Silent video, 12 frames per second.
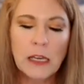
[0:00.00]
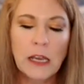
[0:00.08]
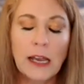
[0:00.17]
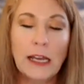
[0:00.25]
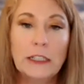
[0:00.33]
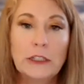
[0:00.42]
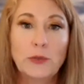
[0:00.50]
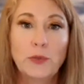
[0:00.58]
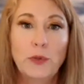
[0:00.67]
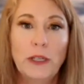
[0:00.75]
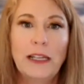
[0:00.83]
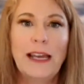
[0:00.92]
And it's
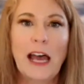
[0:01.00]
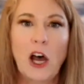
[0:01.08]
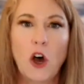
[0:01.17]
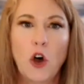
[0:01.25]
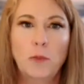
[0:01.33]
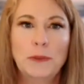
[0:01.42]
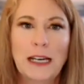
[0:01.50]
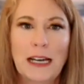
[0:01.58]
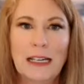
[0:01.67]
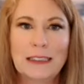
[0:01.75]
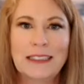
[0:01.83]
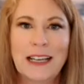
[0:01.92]
really helped
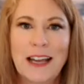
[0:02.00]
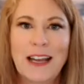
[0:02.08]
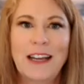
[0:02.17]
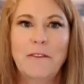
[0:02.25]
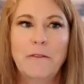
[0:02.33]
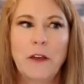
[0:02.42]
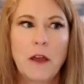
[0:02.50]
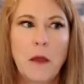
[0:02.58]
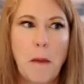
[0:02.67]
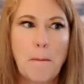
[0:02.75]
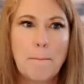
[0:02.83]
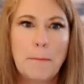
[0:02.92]
us kind of
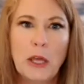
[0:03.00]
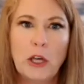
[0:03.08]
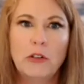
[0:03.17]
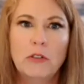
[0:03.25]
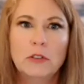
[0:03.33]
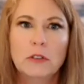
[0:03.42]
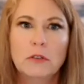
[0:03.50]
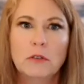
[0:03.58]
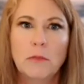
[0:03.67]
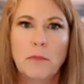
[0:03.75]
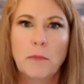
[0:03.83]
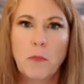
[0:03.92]
build
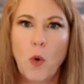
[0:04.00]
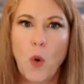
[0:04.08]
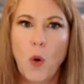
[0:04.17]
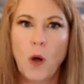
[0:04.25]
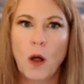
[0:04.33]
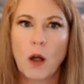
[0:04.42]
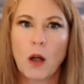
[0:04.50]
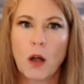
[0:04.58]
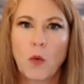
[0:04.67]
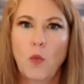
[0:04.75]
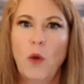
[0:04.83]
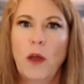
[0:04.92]
more
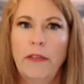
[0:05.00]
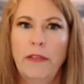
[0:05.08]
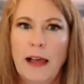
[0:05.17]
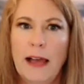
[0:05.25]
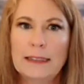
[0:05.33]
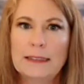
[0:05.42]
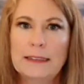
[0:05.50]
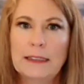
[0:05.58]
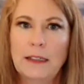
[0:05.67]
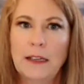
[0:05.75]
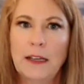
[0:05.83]
with less.